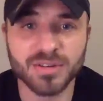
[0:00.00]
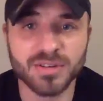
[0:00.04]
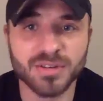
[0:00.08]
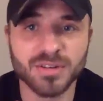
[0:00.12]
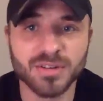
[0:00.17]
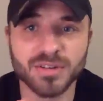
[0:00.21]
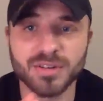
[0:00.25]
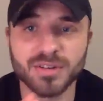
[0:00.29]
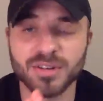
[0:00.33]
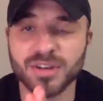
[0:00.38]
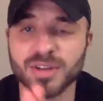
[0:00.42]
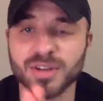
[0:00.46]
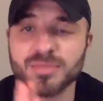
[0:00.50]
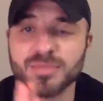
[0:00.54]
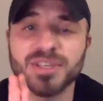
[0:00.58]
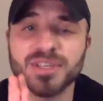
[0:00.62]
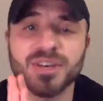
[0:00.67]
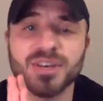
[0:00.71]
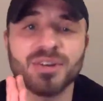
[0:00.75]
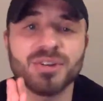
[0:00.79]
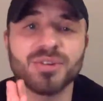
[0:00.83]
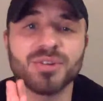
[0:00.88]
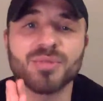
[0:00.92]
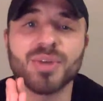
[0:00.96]
look, I'm
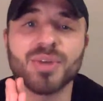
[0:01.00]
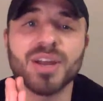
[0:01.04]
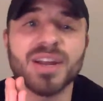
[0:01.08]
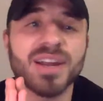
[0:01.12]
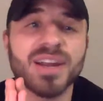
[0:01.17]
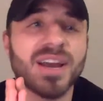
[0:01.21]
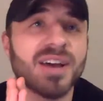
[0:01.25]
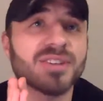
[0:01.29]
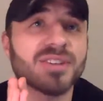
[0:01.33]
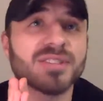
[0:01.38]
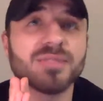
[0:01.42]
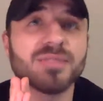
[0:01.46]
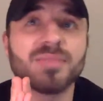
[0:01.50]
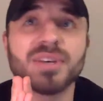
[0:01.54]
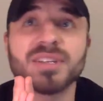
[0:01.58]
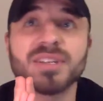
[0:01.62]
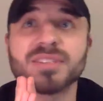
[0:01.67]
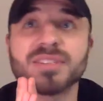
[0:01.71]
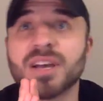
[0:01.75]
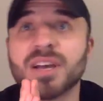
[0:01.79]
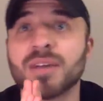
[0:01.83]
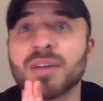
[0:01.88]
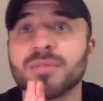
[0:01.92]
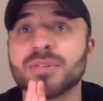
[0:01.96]
telling you right now is the best
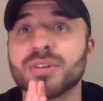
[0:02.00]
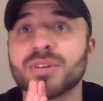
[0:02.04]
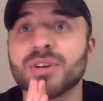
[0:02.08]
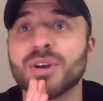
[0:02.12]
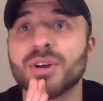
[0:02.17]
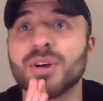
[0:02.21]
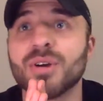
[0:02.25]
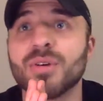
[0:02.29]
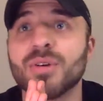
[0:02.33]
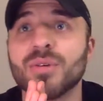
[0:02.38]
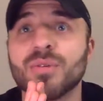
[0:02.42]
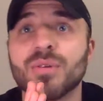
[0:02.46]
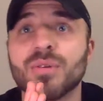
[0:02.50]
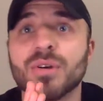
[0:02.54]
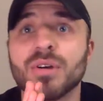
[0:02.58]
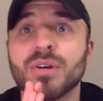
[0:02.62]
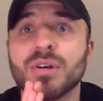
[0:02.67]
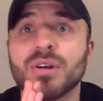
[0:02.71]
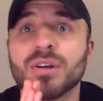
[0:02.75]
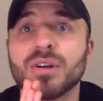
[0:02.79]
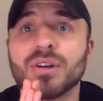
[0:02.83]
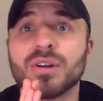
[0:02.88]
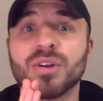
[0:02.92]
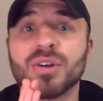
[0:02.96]
time to go
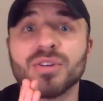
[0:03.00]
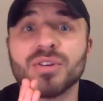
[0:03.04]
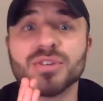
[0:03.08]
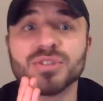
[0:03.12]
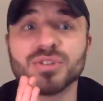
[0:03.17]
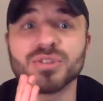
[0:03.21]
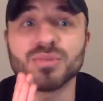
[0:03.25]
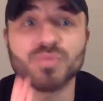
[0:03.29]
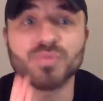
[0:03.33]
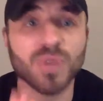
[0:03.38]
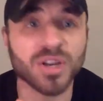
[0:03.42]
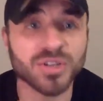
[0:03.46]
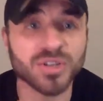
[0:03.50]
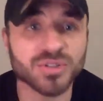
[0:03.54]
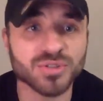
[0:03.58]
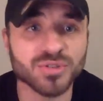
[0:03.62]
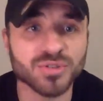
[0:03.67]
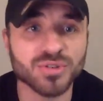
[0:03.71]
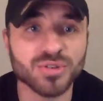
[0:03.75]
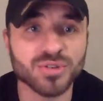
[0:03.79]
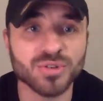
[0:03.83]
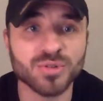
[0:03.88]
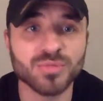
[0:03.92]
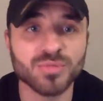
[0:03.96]
use the
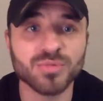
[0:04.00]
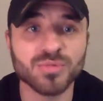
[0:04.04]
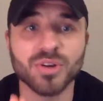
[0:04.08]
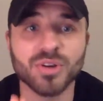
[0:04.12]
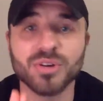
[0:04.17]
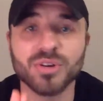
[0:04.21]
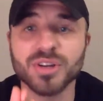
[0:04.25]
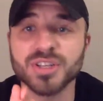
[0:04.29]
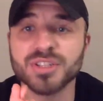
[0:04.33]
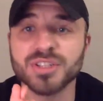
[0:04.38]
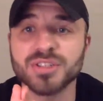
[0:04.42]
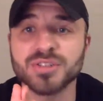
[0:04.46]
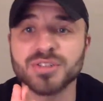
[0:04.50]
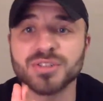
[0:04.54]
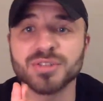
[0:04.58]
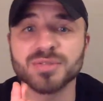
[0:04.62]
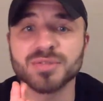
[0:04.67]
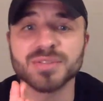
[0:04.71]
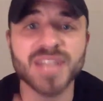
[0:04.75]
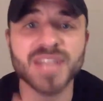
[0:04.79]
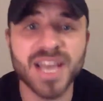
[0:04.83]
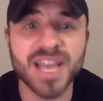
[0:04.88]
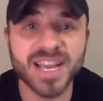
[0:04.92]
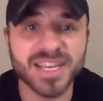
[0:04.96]
restroom, go get you some
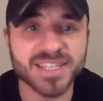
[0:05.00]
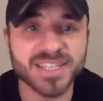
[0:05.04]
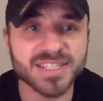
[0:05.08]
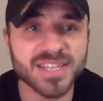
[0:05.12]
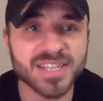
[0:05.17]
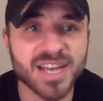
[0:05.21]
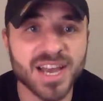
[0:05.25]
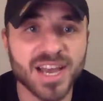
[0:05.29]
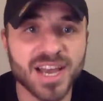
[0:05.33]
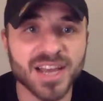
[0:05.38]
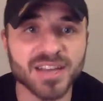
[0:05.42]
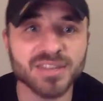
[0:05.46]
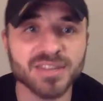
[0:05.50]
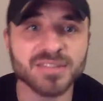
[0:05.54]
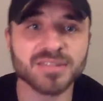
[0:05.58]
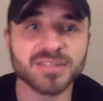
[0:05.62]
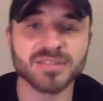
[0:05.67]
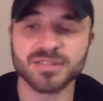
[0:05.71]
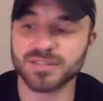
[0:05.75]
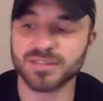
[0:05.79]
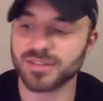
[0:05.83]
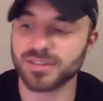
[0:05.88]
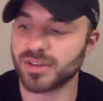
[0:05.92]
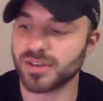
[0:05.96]
snacky snacks.
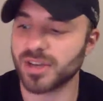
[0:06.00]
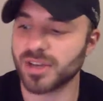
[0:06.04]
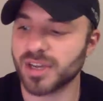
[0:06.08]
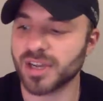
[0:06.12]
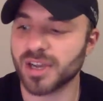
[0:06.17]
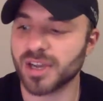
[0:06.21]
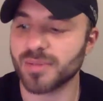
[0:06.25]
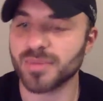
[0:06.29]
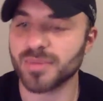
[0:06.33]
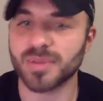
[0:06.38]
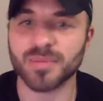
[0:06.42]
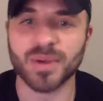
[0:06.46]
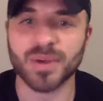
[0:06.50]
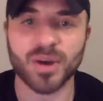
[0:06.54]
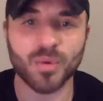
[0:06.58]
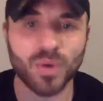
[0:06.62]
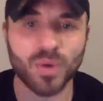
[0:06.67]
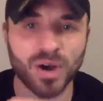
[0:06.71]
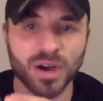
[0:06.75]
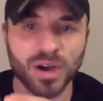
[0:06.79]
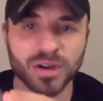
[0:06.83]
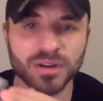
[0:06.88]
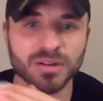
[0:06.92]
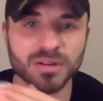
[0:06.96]
I got me my
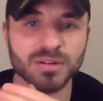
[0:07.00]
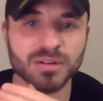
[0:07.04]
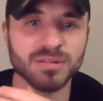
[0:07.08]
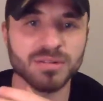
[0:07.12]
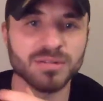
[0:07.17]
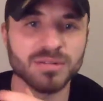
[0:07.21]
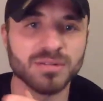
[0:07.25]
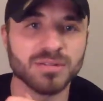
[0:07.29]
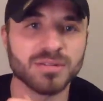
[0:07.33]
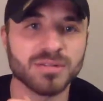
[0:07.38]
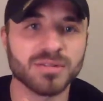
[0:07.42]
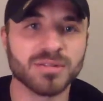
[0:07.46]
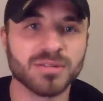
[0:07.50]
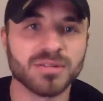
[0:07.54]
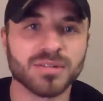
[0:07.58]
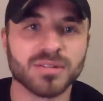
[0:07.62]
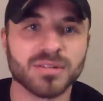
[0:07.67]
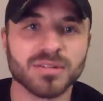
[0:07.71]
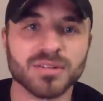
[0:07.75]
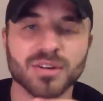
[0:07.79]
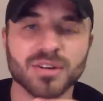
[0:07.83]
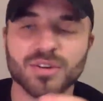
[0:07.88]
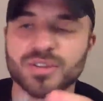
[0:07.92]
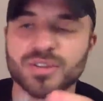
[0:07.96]
water.
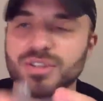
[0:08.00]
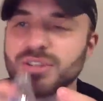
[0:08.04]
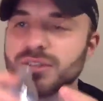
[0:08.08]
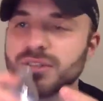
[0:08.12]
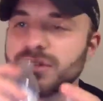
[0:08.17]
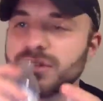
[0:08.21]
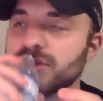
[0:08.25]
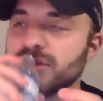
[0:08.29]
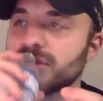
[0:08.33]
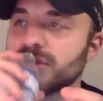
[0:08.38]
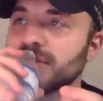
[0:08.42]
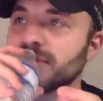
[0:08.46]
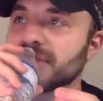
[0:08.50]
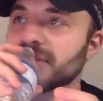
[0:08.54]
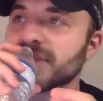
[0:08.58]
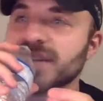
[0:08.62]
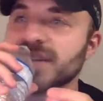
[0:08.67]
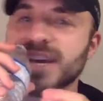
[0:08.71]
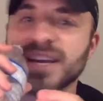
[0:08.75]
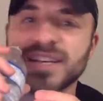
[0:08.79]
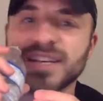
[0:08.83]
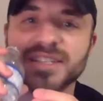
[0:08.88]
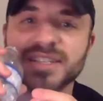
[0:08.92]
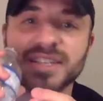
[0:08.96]
Go use some
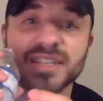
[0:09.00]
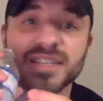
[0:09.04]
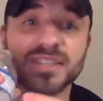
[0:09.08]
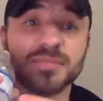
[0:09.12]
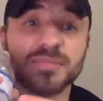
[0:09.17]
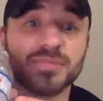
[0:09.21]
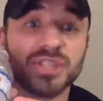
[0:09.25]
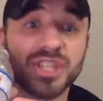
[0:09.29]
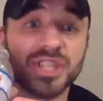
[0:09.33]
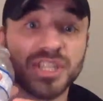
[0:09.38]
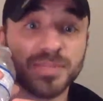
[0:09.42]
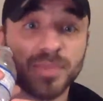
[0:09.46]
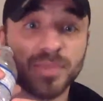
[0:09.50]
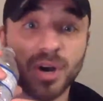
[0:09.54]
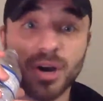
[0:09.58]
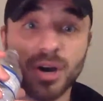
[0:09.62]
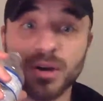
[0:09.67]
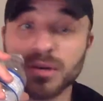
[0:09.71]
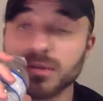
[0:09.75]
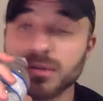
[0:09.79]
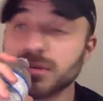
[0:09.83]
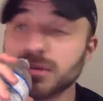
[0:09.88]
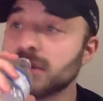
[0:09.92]
snacky snacks, some cheese balls.